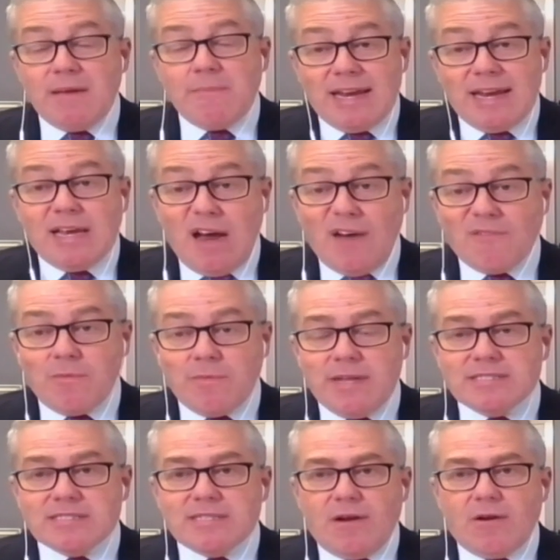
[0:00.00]
many
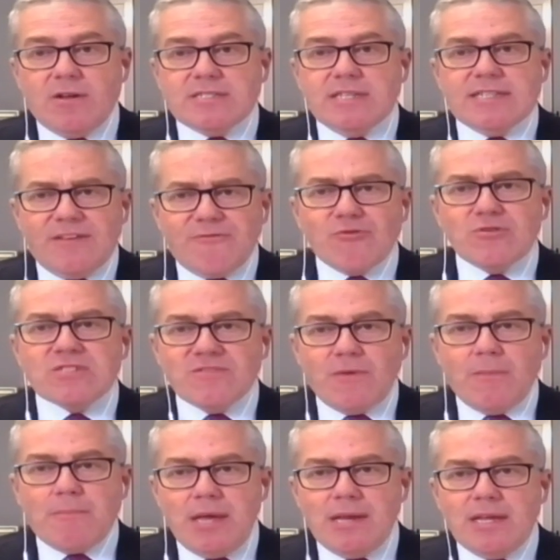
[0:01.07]
governments, there is a difference of
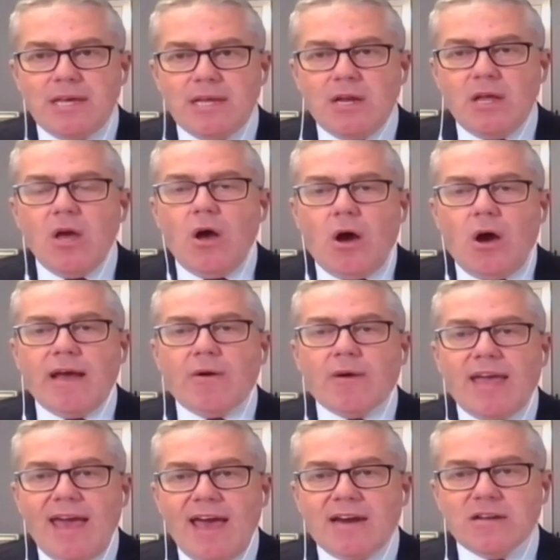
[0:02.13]
opinion on how
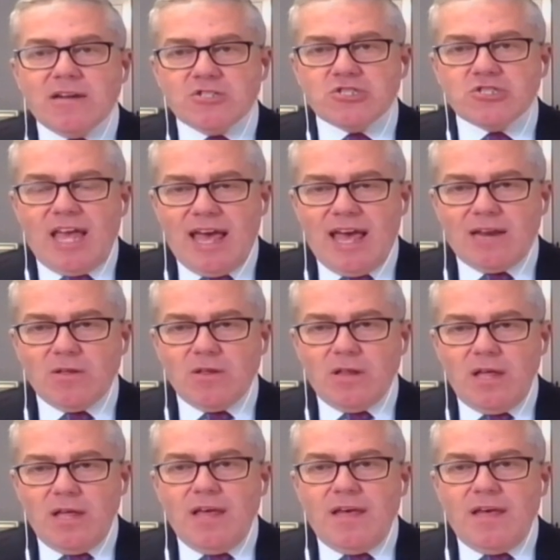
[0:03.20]
Canada should handle